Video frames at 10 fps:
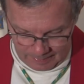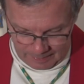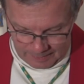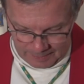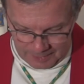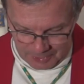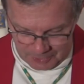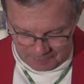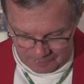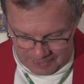The
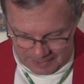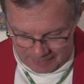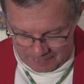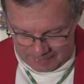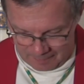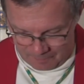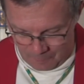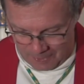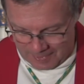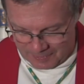condition for hearing the
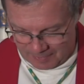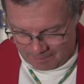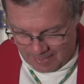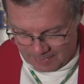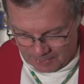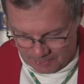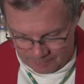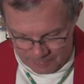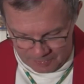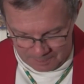voice and message
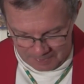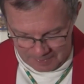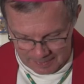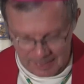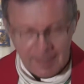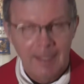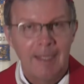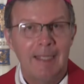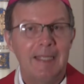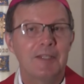of the Spirit
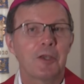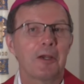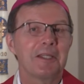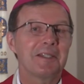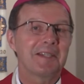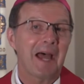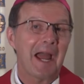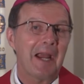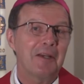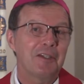is our
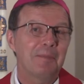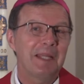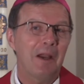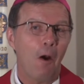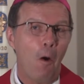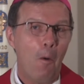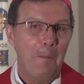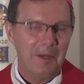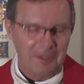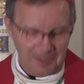desire to be
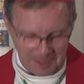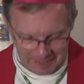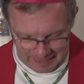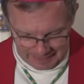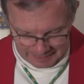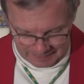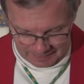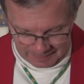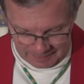open to God.